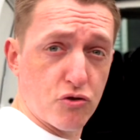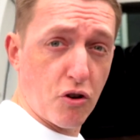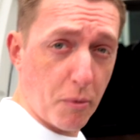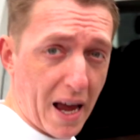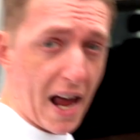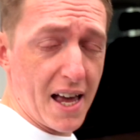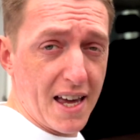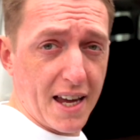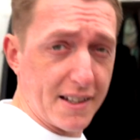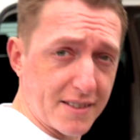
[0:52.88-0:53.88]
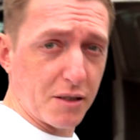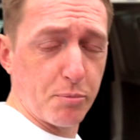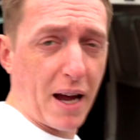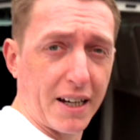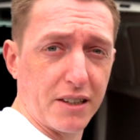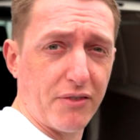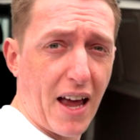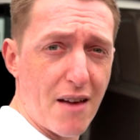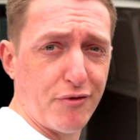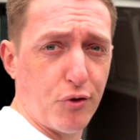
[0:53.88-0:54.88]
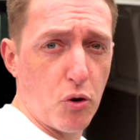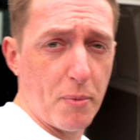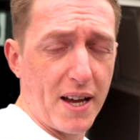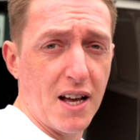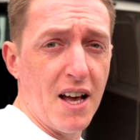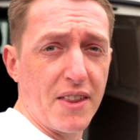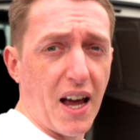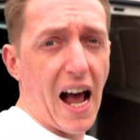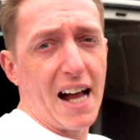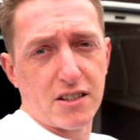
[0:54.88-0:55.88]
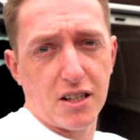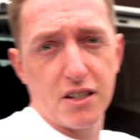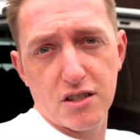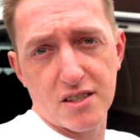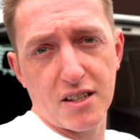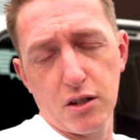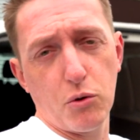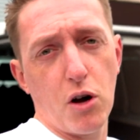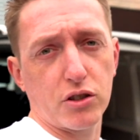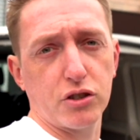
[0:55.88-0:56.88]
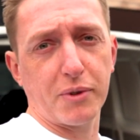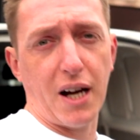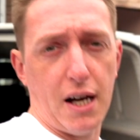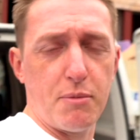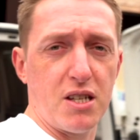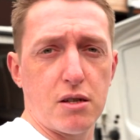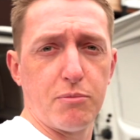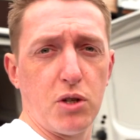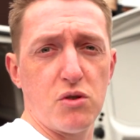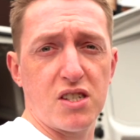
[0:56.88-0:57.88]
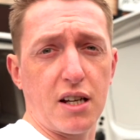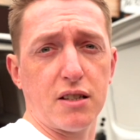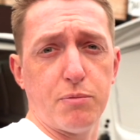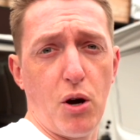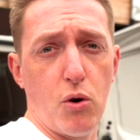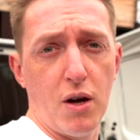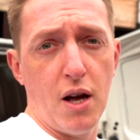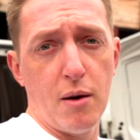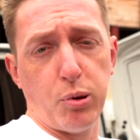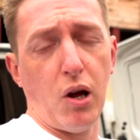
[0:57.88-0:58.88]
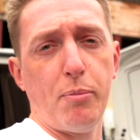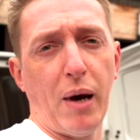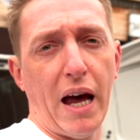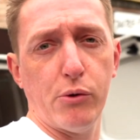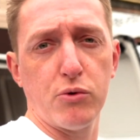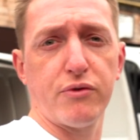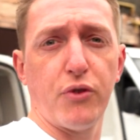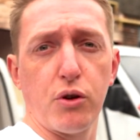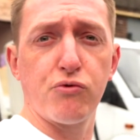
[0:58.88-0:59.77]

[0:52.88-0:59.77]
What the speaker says: dropped that into the back of the van for me. They're actually just in the workshop cutting me some new 6mm ply panels for the